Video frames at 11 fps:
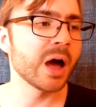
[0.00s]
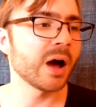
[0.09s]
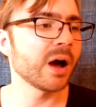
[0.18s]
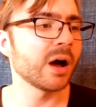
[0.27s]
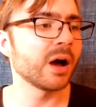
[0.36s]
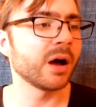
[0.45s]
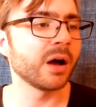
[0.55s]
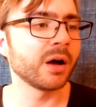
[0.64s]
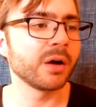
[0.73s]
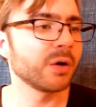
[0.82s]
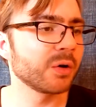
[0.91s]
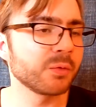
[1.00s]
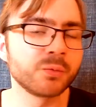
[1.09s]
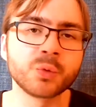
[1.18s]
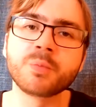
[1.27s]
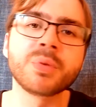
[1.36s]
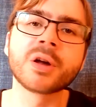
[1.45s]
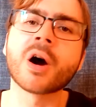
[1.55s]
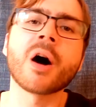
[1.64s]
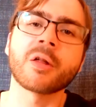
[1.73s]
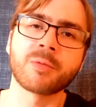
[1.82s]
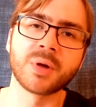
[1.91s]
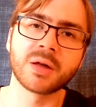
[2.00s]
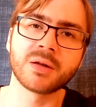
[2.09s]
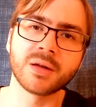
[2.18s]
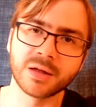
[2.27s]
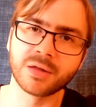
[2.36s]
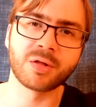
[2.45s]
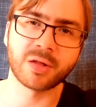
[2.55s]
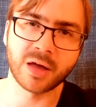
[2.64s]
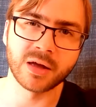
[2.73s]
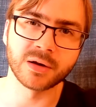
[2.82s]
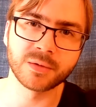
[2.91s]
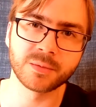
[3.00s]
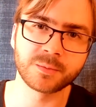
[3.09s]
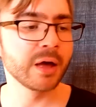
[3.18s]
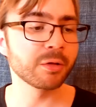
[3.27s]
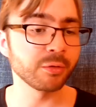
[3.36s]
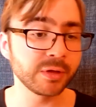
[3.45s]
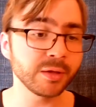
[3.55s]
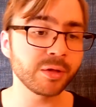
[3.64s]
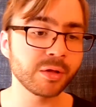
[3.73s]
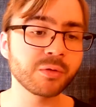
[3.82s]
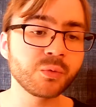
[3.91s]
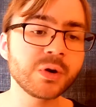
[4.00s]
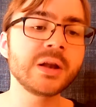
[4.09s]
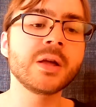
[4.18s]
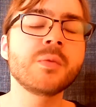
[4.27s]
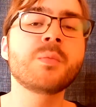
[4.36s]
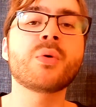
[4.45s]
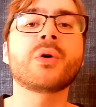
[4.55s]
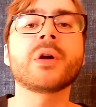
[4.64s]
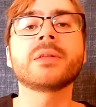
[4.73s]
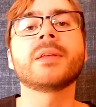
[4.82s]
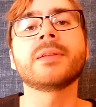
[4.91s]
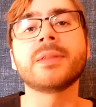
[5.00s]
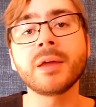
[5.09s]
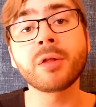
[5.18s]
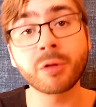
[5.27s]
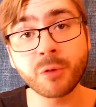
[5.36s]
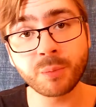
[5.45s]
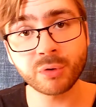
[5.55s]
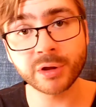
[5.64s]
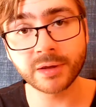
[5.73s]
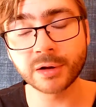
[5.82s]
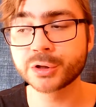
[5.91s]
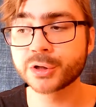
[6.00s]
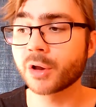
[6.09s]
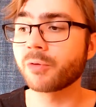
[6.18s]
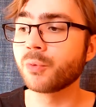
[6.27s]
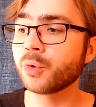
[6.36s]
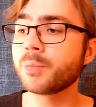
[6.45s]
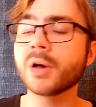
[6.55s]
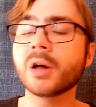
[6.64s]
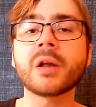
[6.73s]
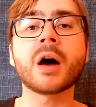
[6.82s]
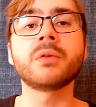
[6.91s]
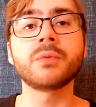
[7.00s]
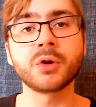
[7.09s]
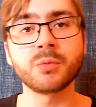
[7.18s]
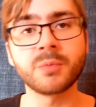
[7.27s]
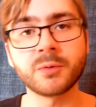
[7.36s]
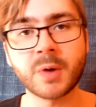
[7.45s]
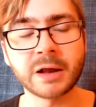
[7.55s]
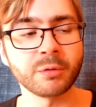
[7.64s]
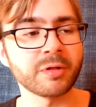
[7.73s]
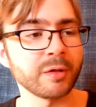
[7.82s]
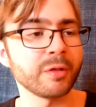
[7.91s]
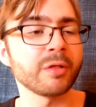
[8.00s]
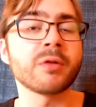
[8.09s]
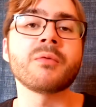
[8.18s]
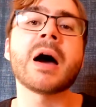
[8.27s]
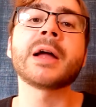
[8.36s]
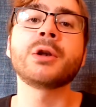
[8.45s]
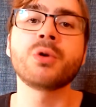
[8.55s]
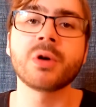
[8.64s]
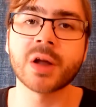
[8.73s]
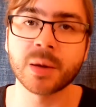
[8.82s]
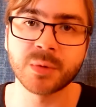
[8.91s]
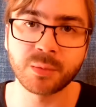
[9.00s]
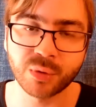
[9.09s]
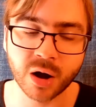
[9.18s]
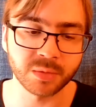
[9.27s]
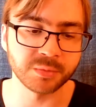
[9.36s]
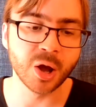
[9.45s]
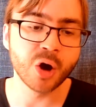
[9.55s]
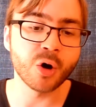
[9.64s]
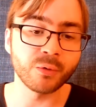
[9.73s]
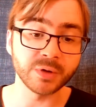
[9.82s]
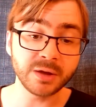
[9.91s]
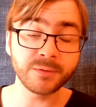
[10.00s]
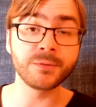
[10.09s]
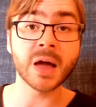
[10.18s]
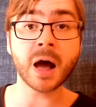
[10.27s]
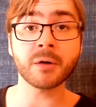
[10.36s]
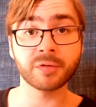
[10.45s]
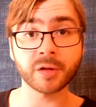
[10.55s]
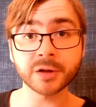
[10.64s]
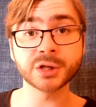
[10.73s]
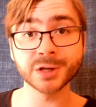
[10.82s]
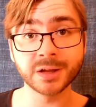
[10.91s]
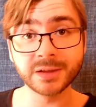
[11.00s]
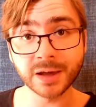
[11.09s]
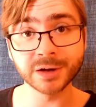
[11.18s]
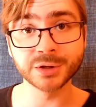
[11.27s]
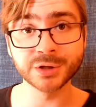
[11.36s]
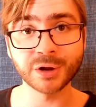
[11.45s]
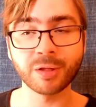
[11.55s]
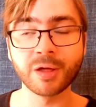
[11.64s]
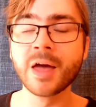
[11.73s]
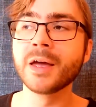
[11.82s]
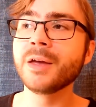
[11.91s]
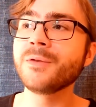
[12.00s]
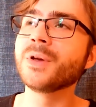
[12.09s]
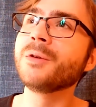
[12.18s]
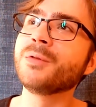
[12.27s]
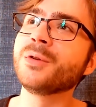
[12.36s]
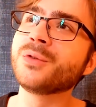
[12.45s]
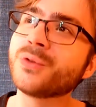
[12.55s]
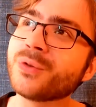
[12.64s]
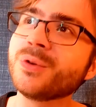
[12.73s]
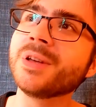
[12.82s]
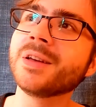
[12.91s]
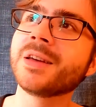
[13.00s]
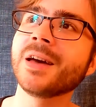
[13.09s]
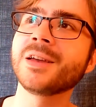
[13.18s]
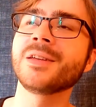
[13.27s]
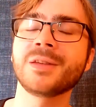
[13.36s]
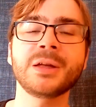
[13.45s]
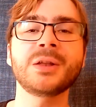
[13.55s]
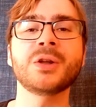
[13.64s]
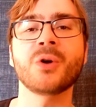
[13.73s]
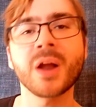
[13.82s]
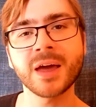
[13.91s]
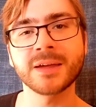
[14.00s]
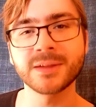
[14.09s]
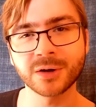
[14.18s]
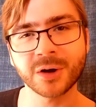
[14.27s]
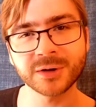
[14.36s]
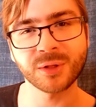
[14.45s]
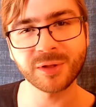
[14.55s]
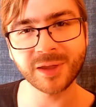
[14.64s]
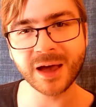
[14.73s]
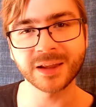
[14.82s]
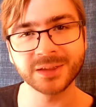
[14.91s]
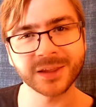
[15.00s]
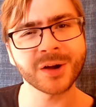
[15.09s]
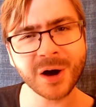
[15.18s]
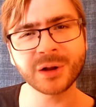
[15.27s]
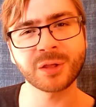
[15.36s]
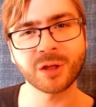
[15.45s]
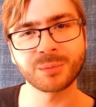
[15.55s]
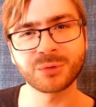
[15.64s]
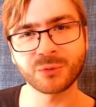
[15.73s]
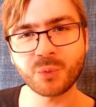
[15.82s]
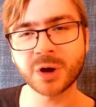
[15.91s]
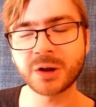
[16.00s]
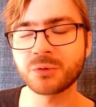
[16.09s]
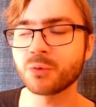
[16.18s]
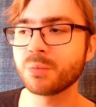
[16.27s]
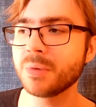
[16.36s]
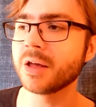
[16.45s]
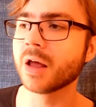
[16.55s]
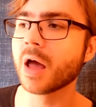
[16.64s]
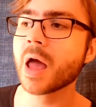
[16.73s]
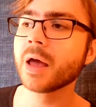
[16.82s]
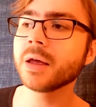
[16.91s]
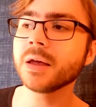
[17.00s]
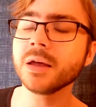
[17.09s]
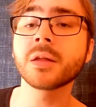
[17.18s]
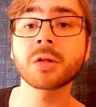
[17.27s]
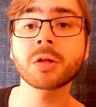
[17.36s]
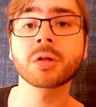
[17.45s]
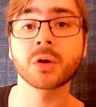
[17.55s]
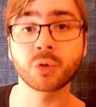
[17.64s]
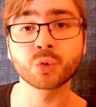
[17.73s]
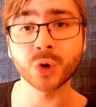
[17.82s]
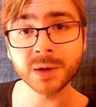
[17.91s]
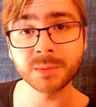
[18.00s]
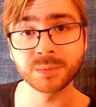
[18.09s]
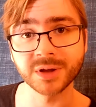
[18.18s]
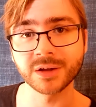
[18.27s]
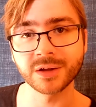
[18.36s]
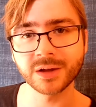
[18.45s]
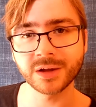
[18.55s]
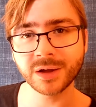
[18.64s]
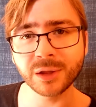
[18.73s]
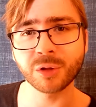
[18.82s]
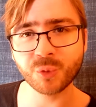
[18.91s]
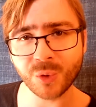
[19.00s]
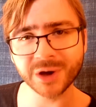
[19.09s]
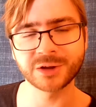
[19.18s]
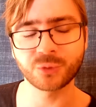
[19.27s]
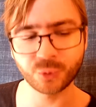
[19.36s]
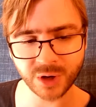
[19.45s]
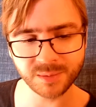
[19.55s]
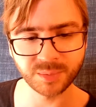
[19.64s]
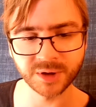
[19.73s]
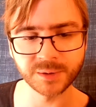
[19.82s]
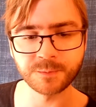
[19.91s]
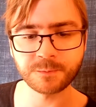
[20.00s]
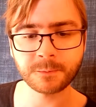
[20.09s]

uh, would be cosmic in scale. So this is really important that this superintelligence would be aligned with human values. This is the value alignment problem of if we have such an intelligence, if, if you truly get it in your head and understand the concept of what it would mean, it's creepy. It's quite creepy.